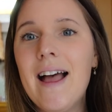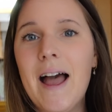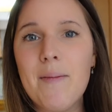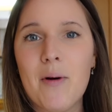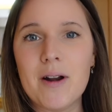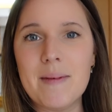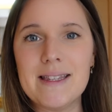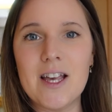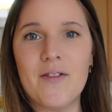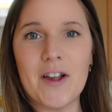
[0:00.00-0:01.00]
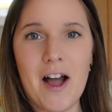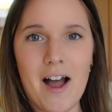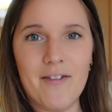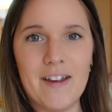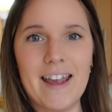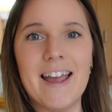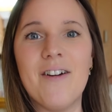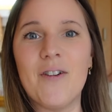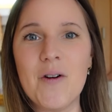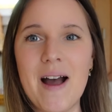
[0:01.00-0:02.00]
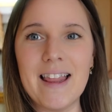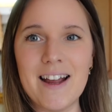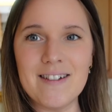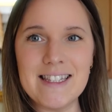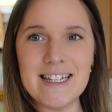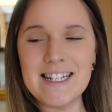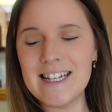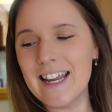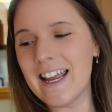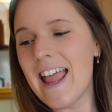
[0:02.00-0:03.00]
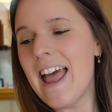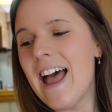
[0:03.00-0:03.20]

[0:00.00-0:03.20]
I poured myself a coffee for while I was teaching.